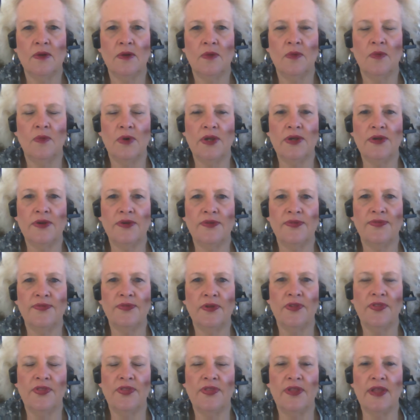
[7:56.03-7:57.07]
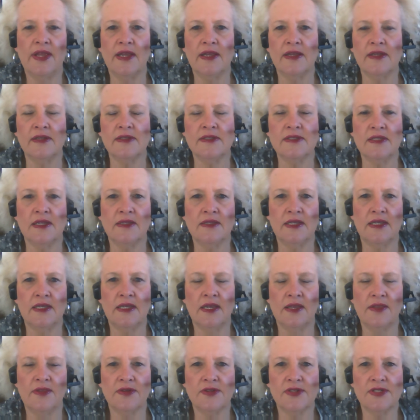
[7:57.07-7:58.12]
wonderful things on the
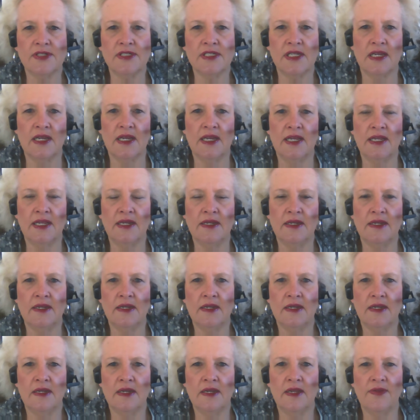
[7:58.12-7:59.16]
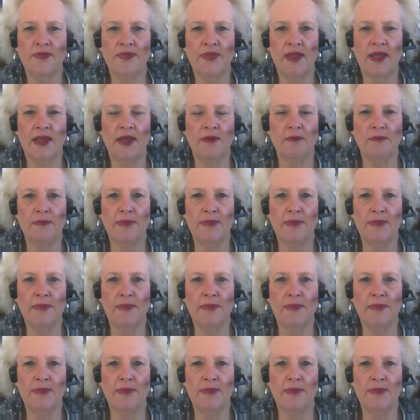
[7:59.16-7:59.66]
other side of that